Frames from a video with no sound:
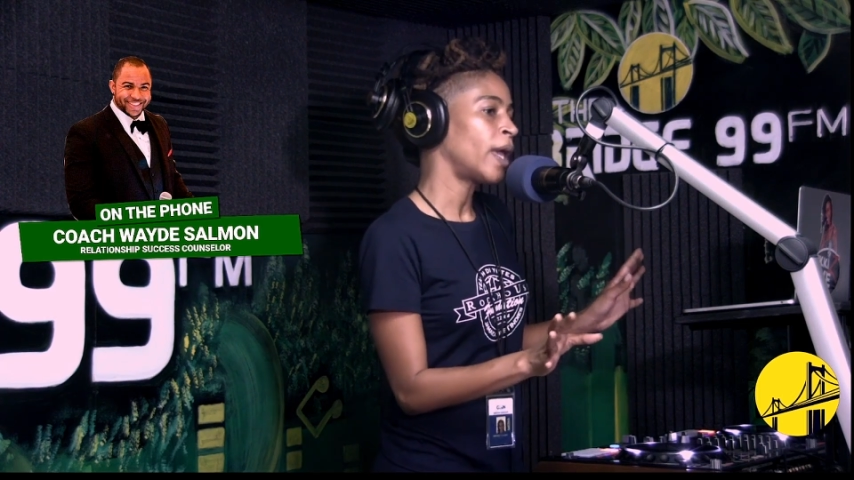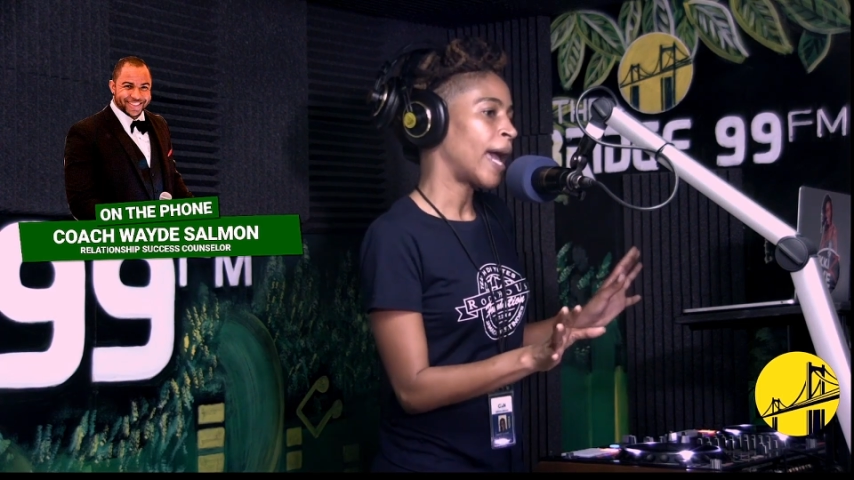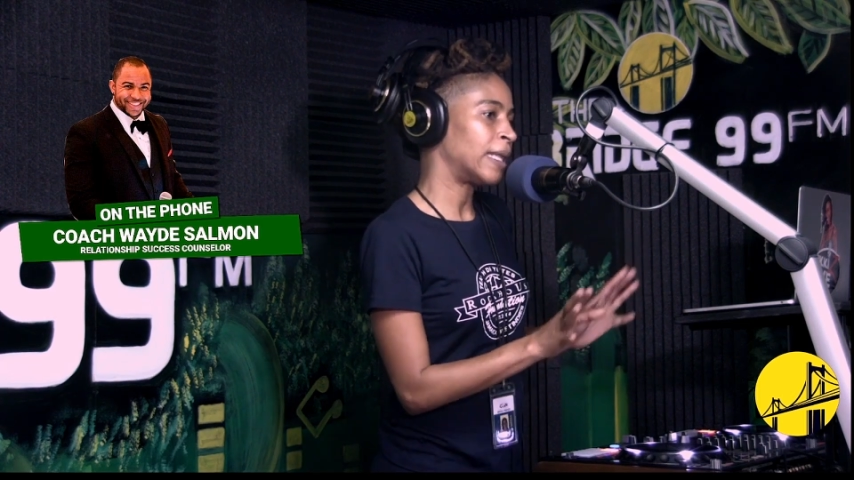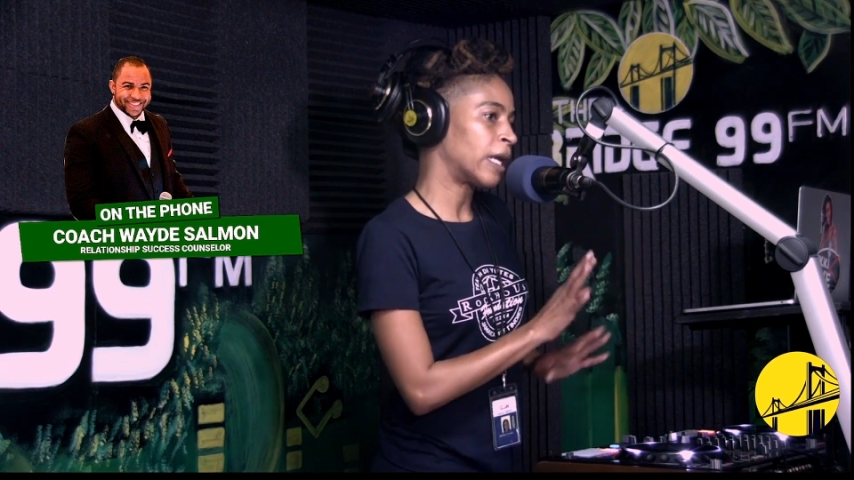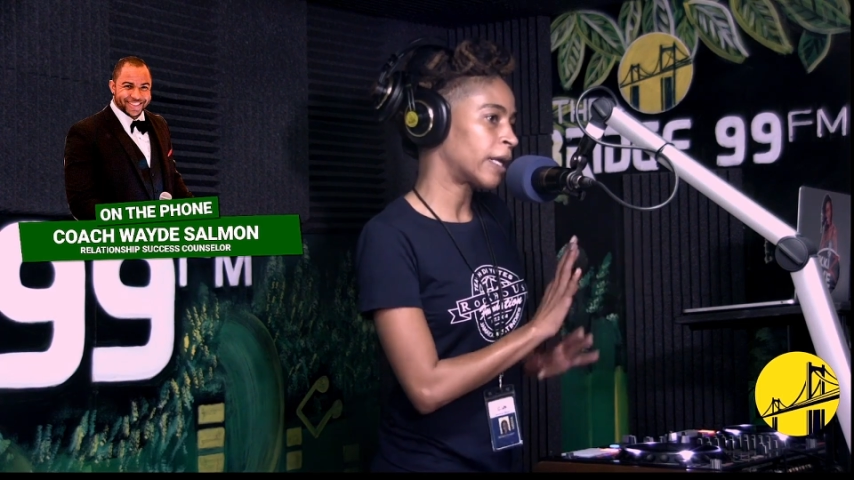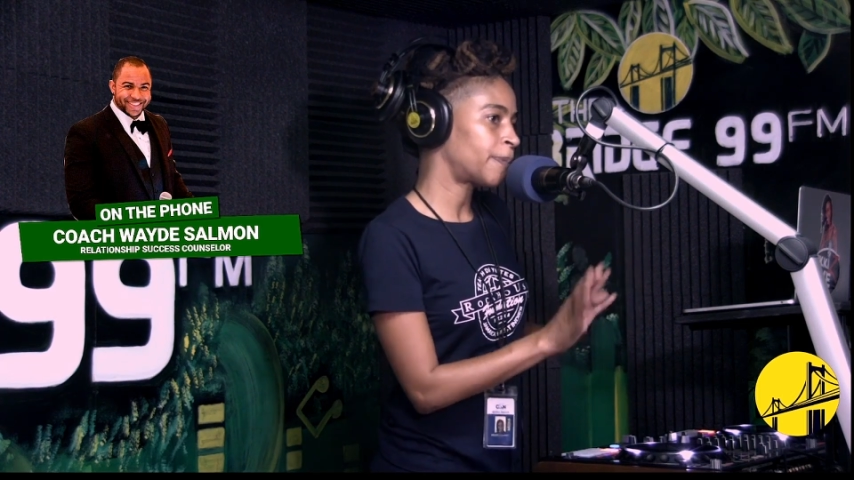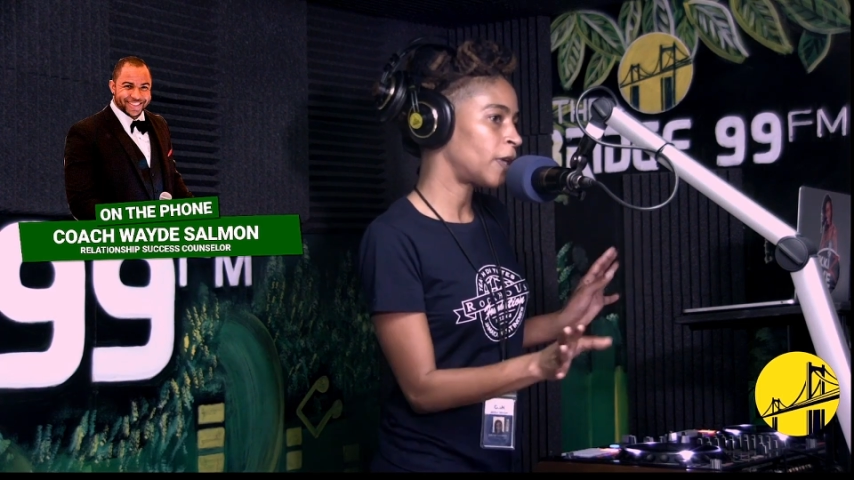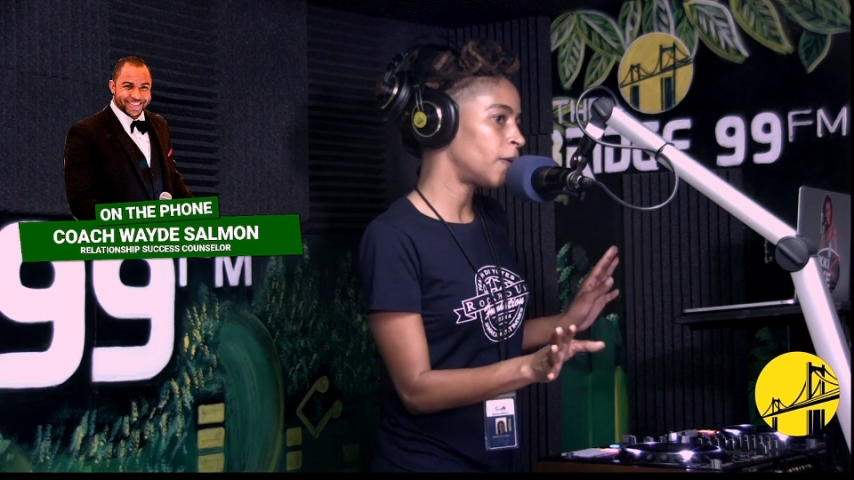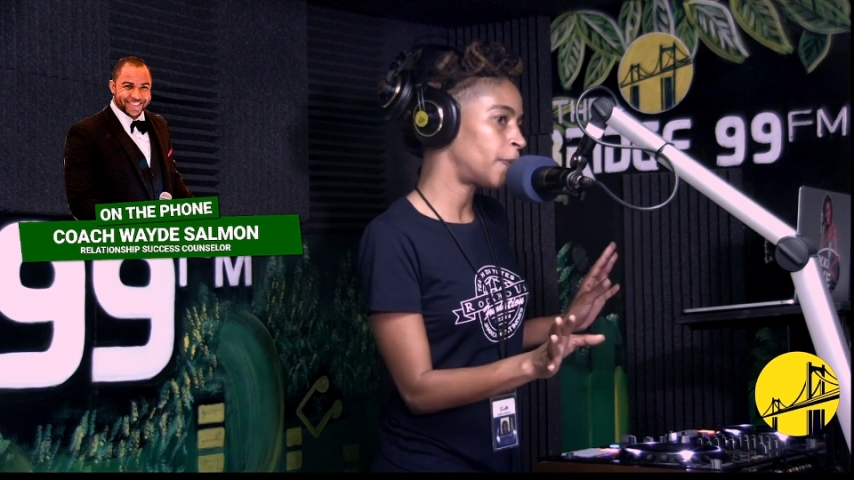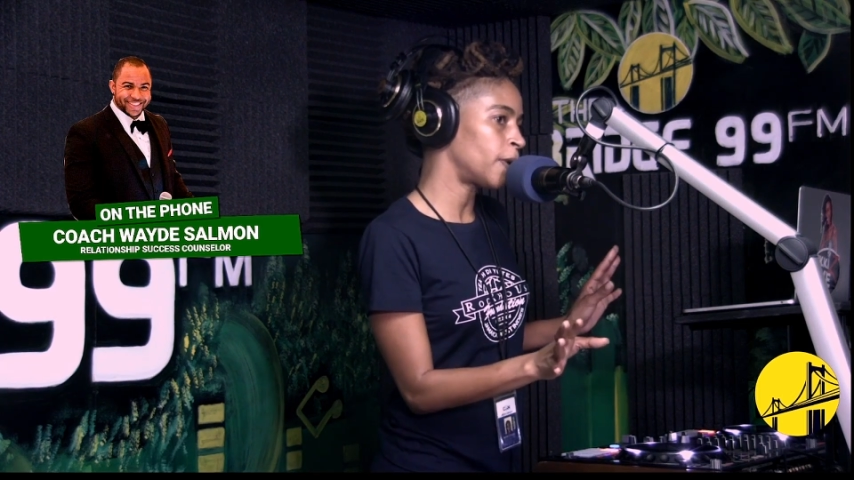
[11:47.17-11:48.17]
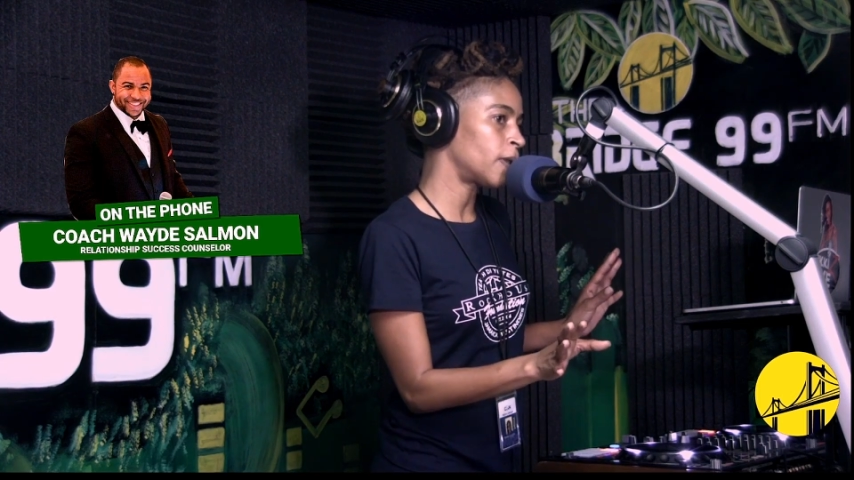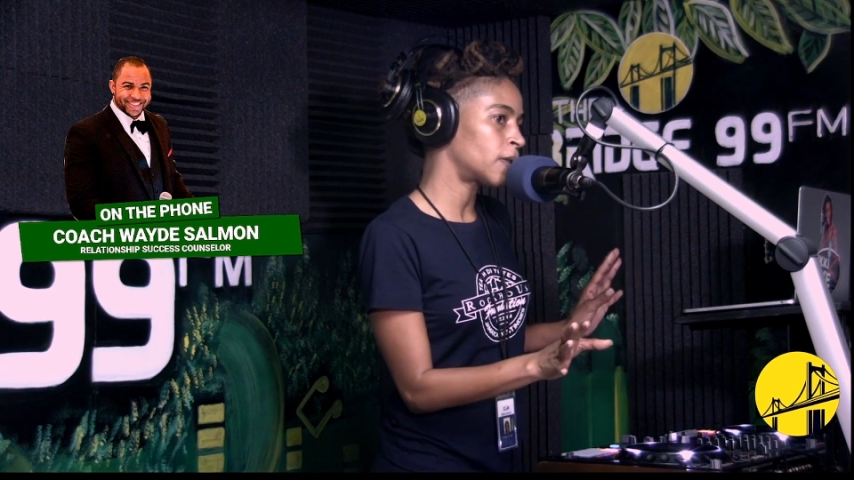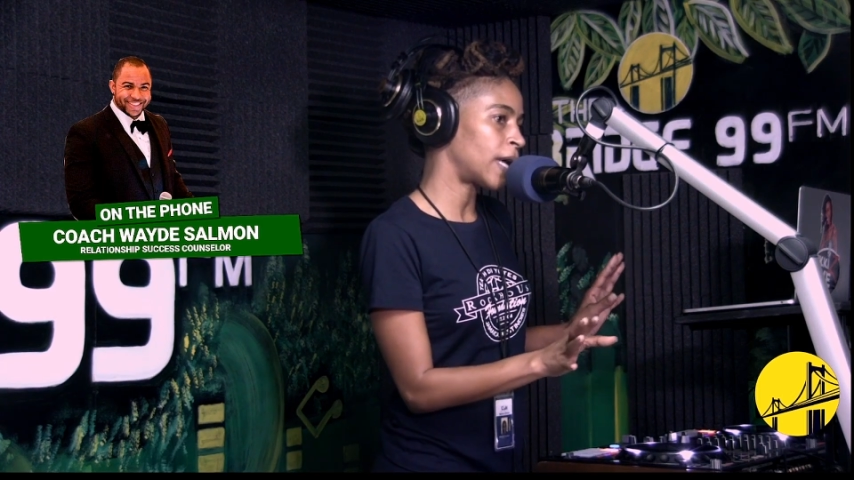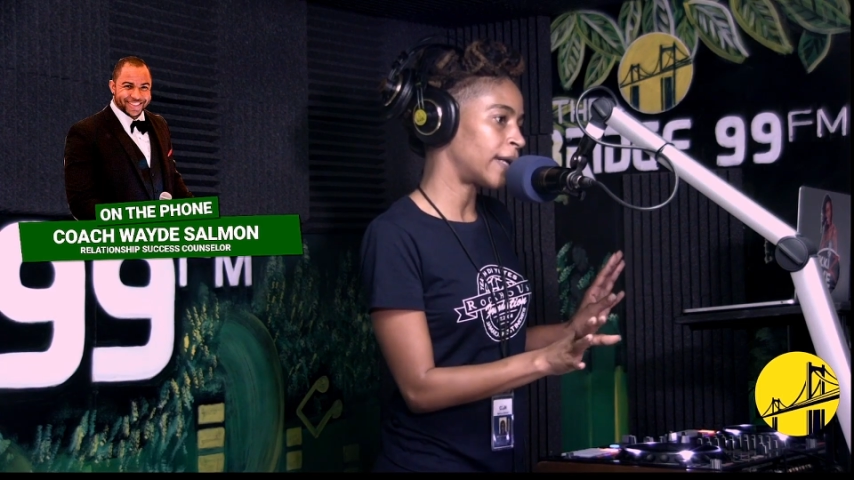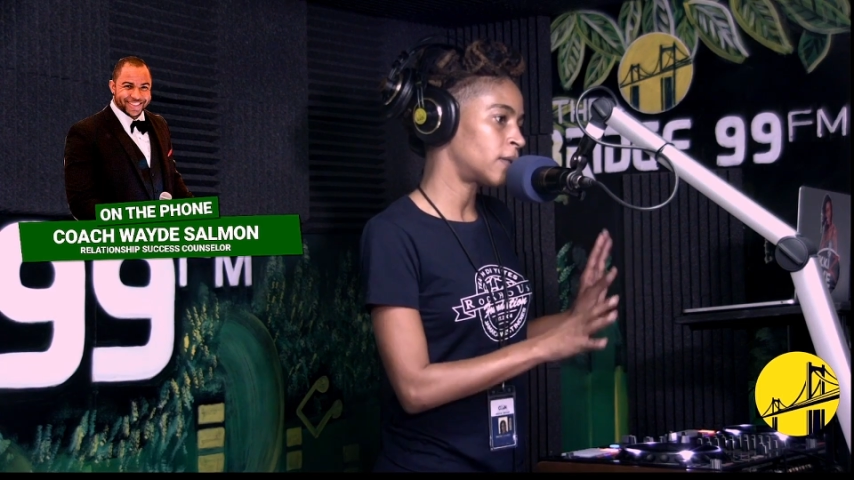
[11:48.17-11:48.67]
and there are people
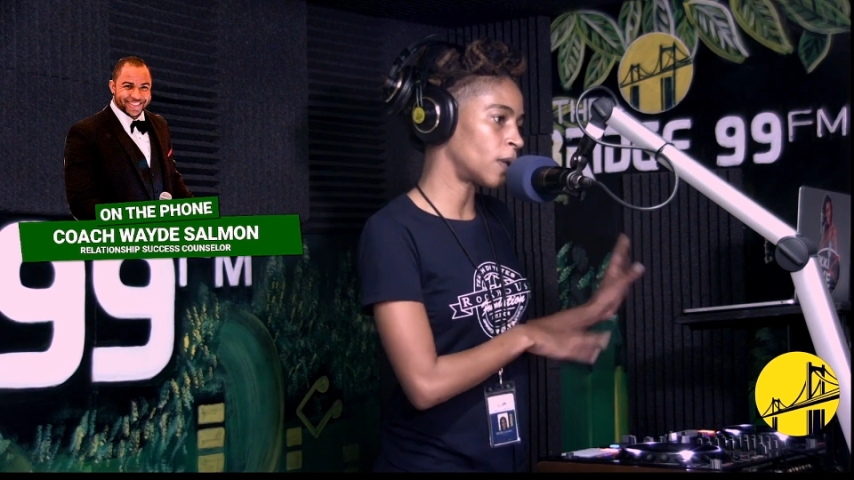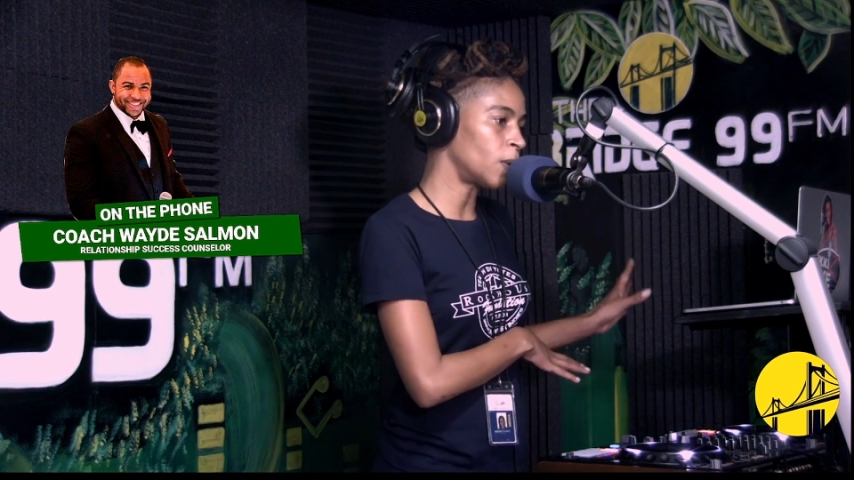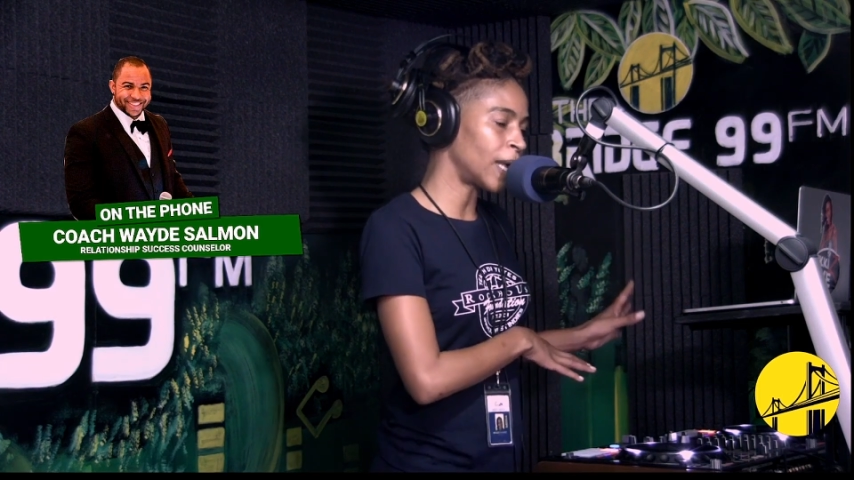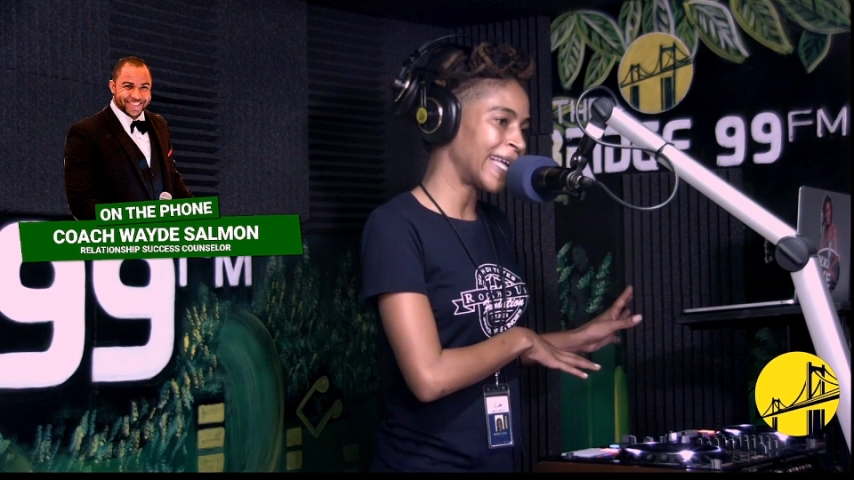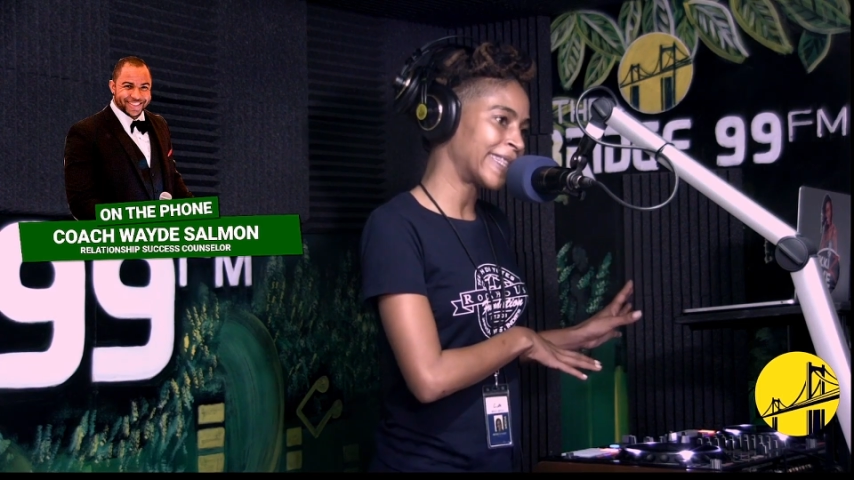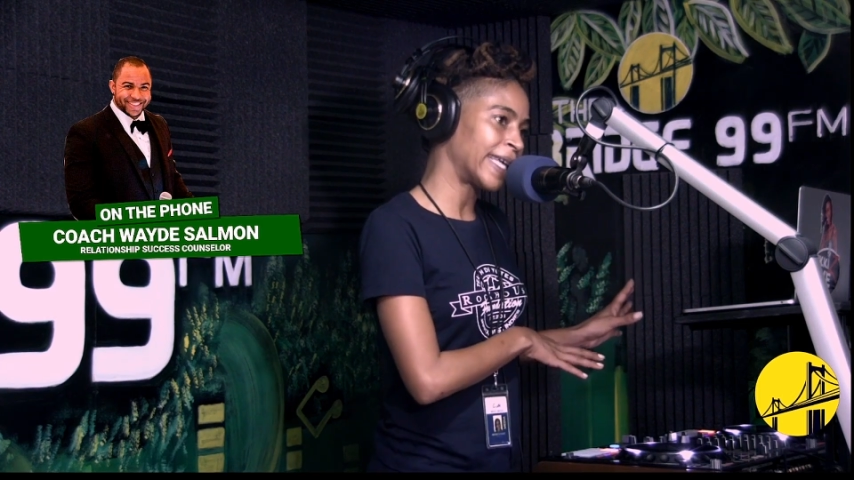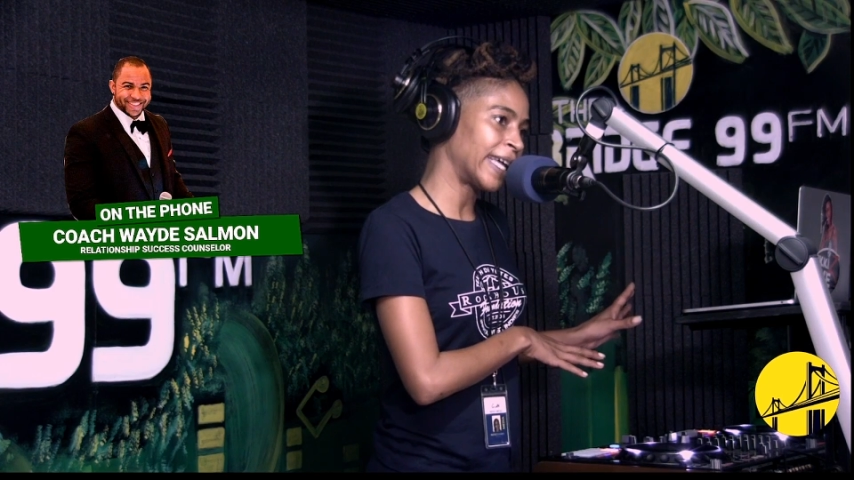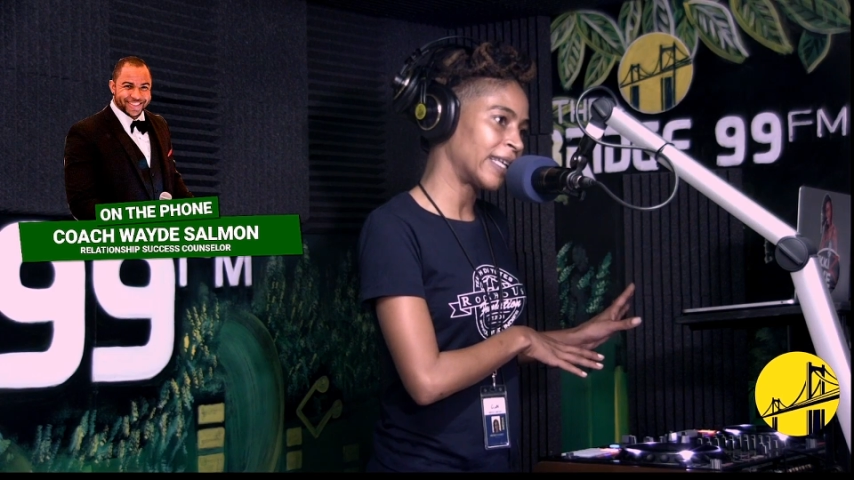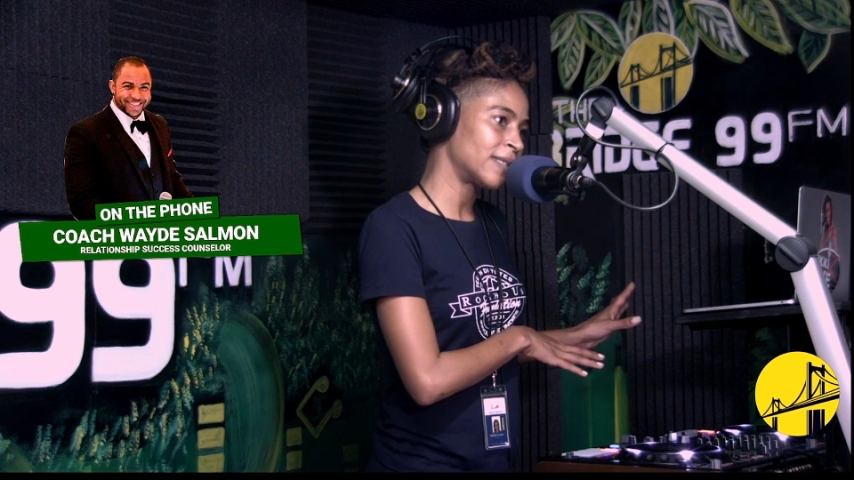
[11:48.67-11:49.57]
that don't like things